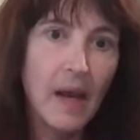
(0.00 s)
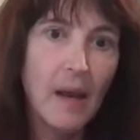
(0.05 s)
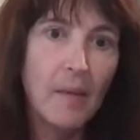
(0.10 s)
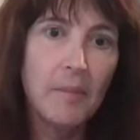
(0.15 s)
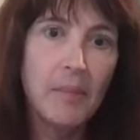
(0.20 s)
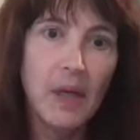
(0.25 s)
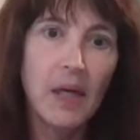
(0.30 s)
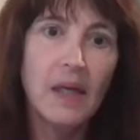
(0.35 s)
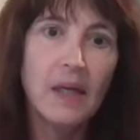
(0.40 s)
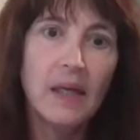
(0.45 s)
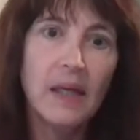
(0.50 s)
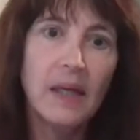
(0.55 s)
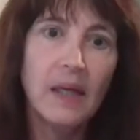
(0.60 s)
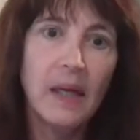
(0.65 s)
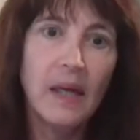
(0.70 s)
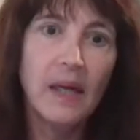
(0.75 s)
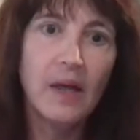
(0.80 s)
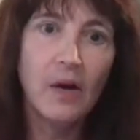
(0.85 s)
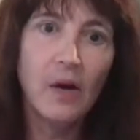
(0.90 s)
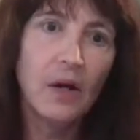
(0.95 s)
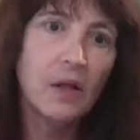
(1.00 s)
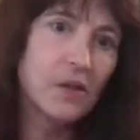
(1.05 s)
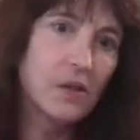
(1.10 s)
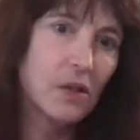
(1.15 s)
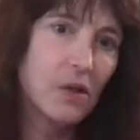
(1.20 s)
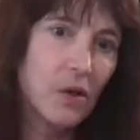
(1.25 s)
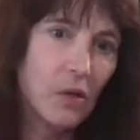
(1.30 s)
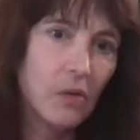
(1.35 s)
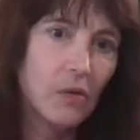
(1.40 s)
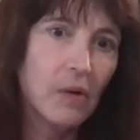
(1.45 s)
but it
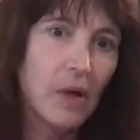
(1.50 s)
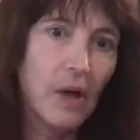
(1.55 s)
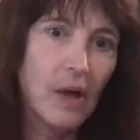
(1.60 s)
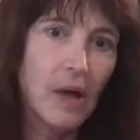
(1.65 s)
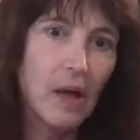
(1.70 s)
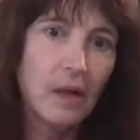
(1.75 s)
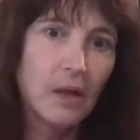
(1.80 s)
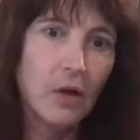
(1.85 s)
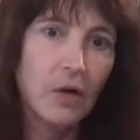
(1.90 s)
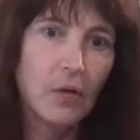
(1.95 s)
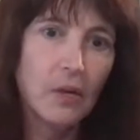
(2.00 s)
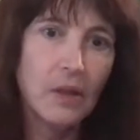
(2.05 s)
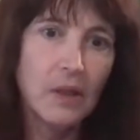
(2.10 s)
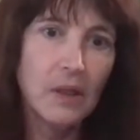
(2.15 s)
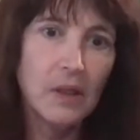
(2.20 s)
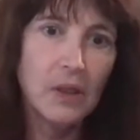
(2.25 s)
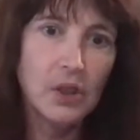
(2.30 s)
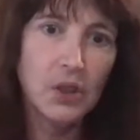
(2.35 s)
also can